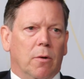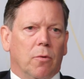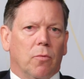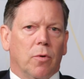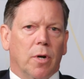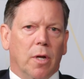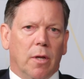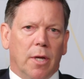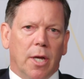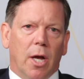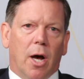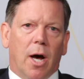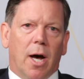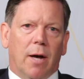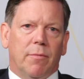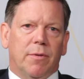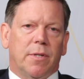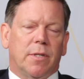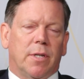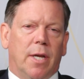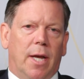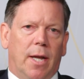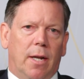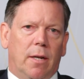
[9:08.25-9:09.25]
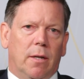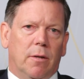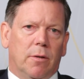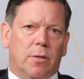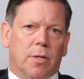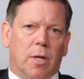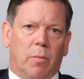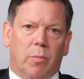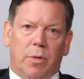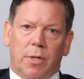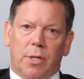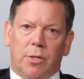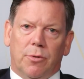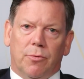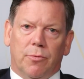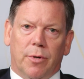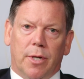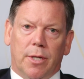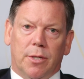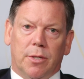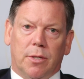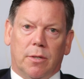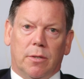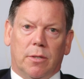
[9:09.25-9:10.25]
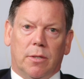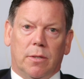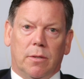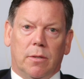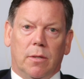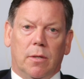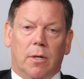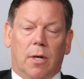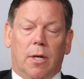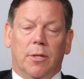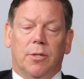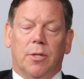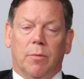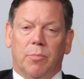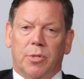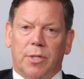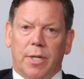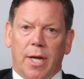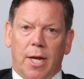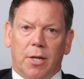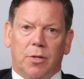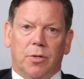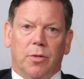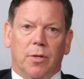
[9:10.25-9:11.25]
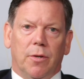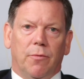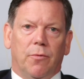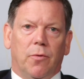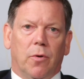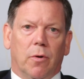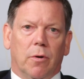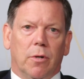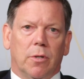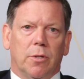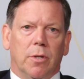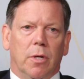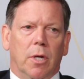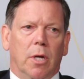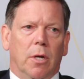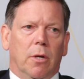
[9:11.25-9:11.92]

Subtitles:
really offset some of these risks substantially for us.